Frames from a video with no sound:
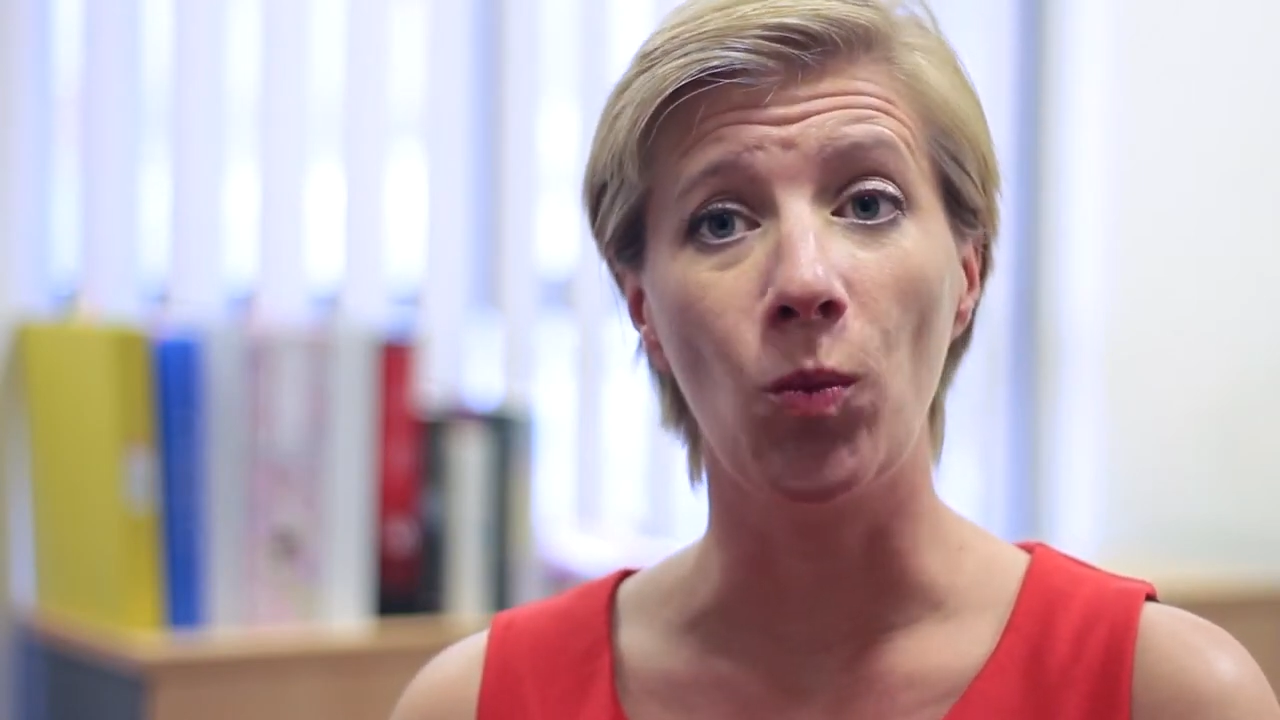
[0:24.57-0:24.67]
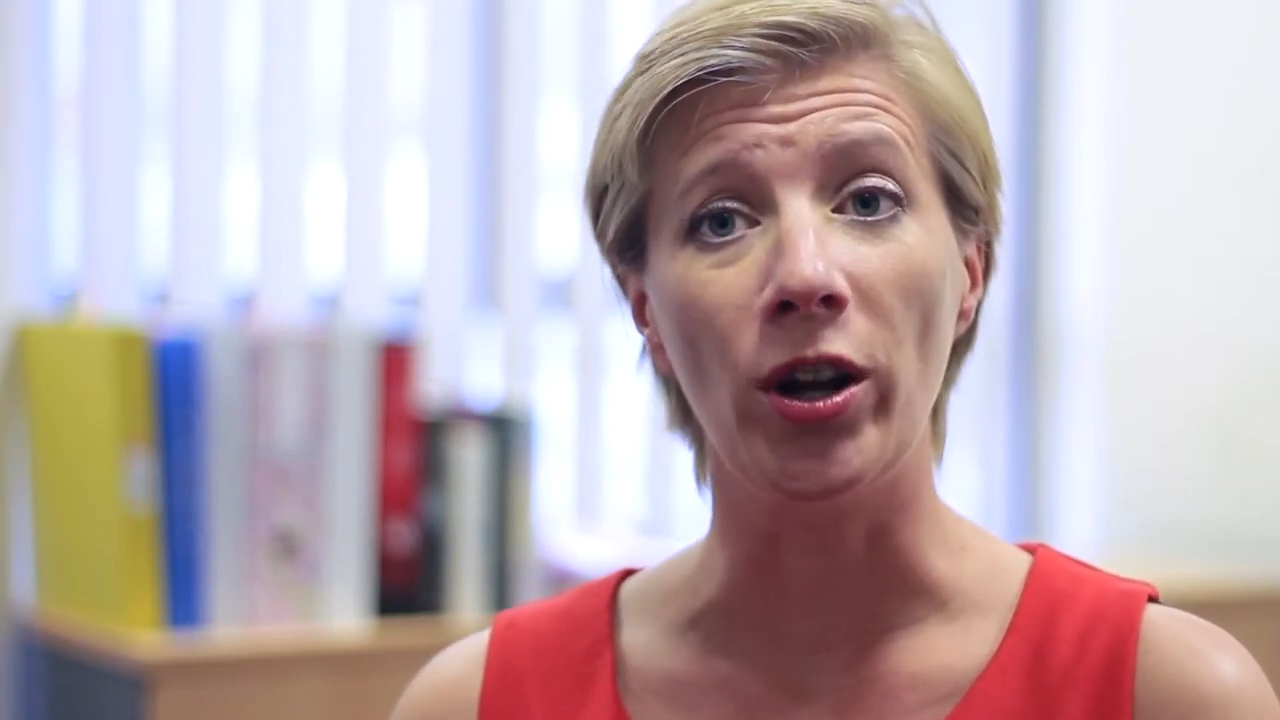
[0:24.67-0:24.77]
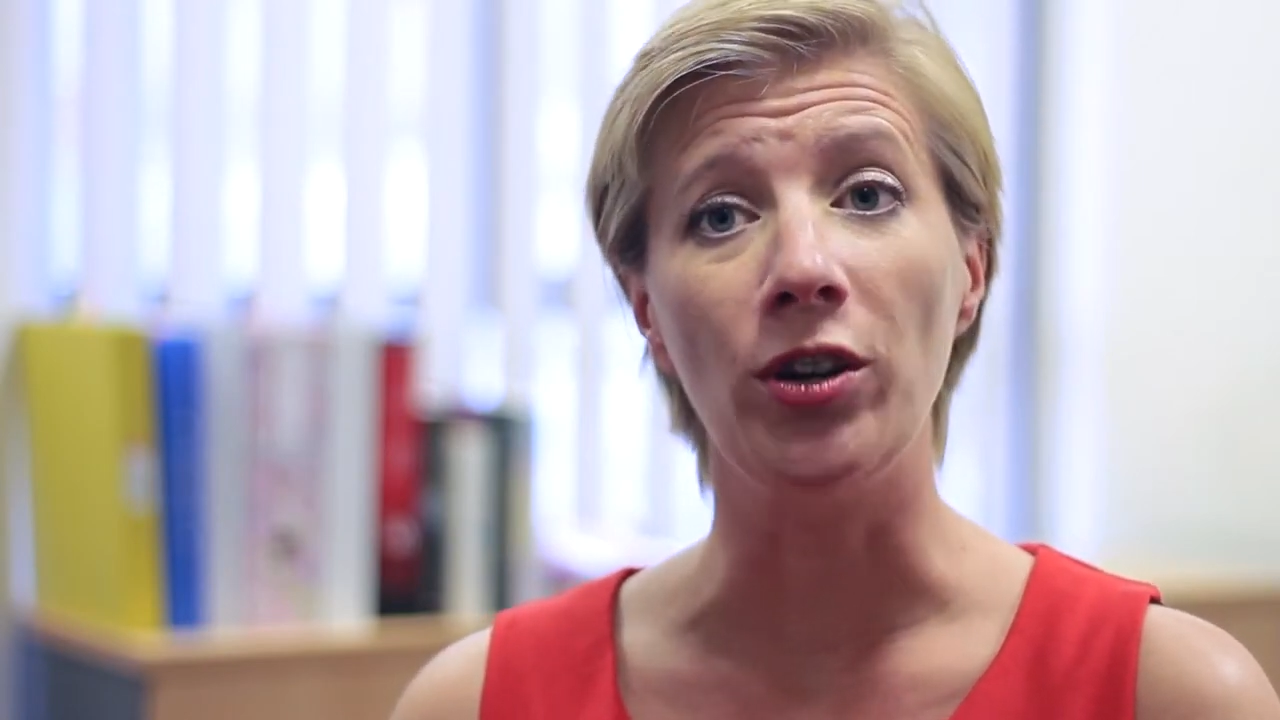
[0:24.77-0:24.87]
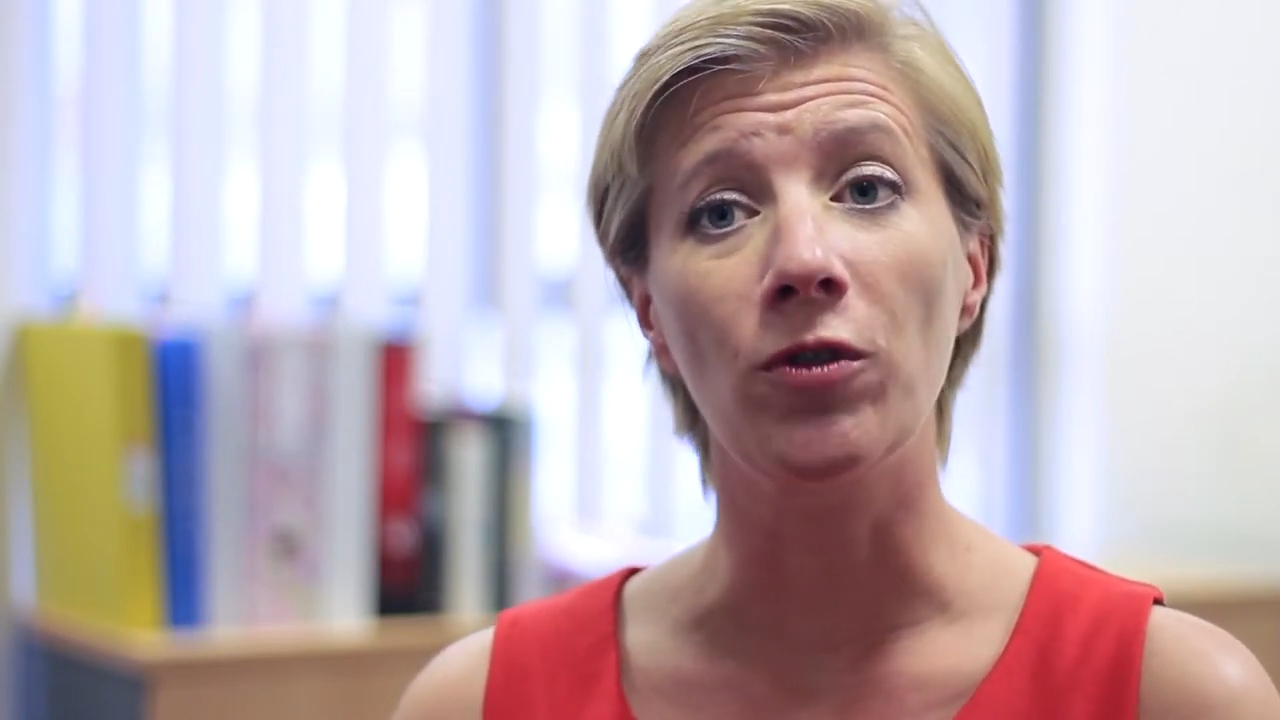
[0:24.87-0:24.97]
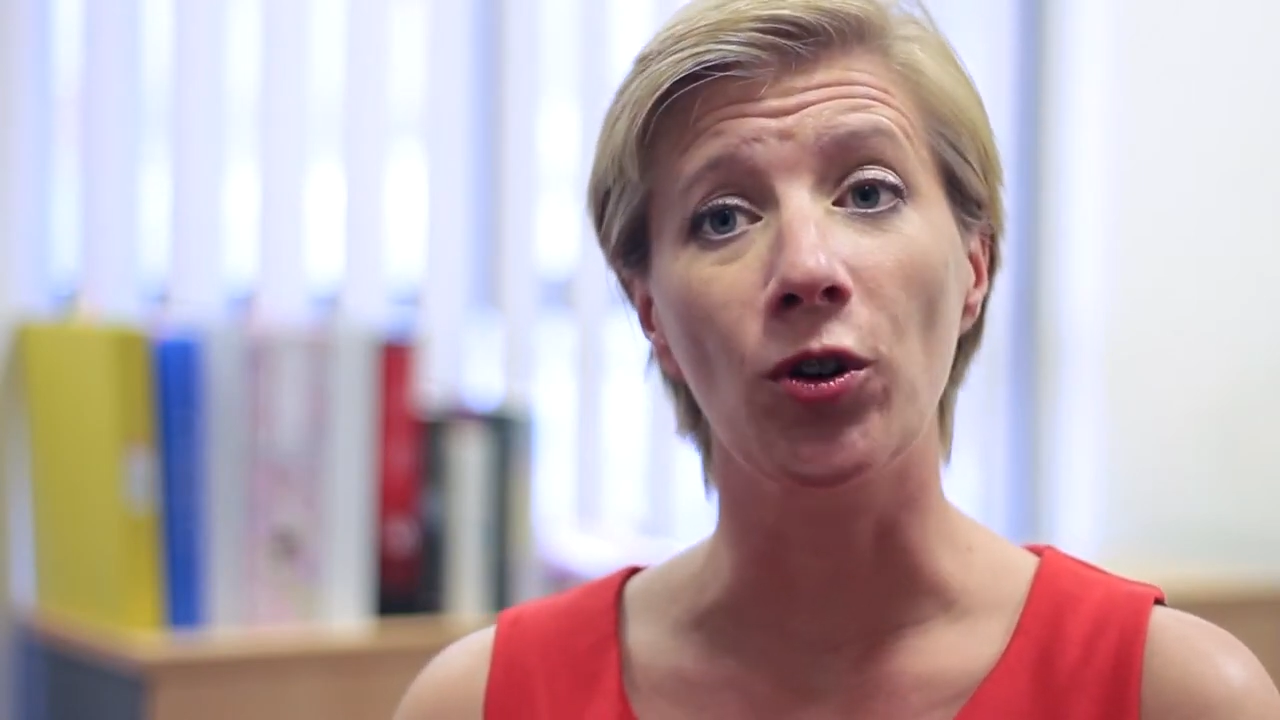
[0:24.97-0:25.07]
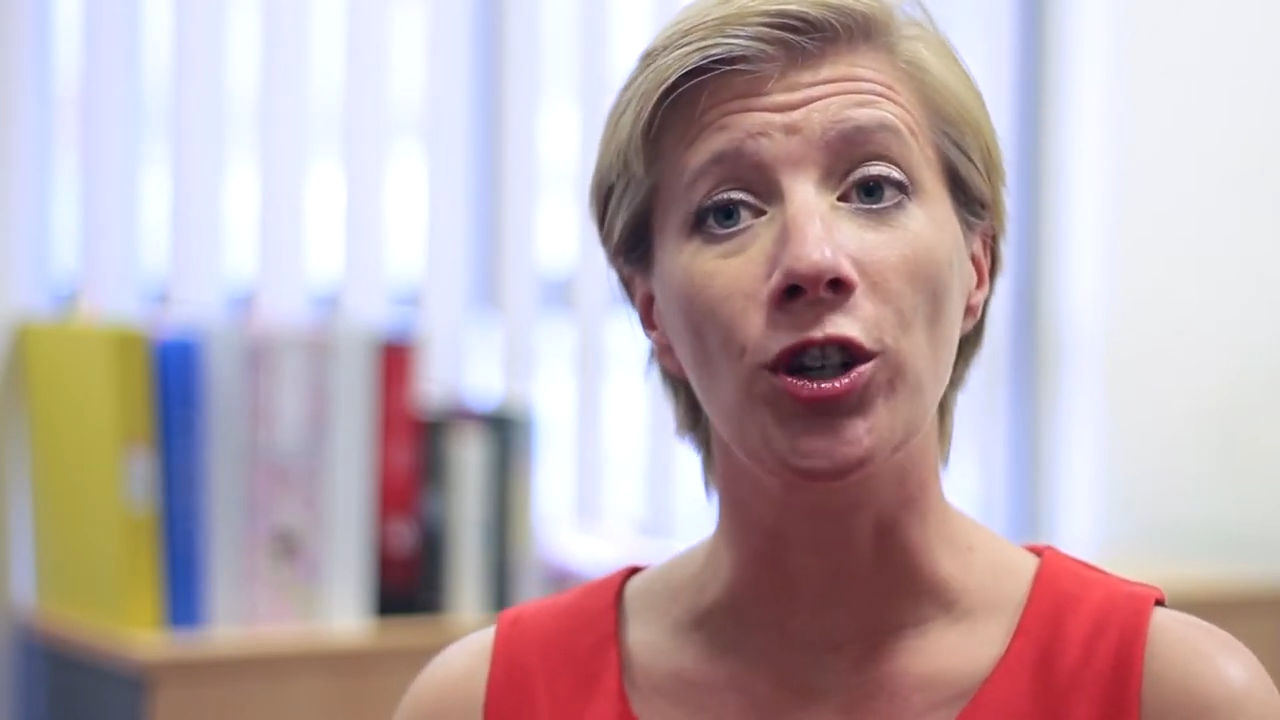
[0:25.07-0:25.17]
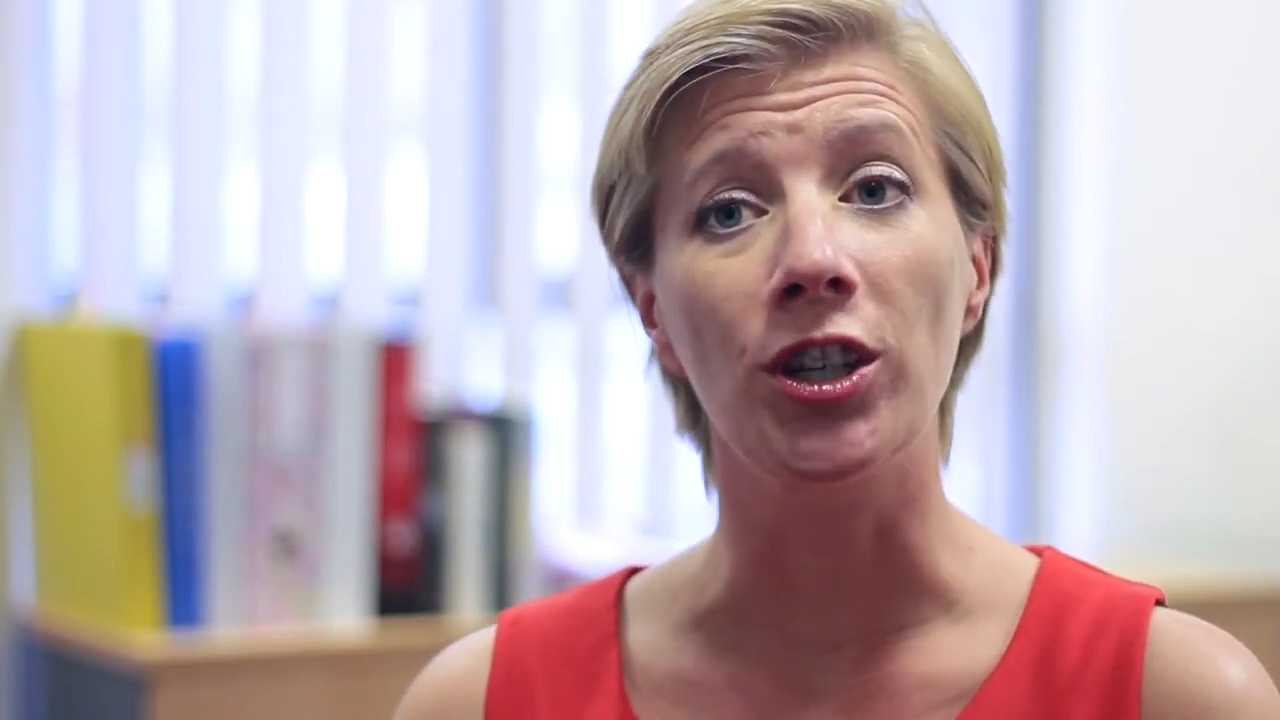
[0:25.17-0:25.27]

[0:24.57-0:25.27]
when you've got a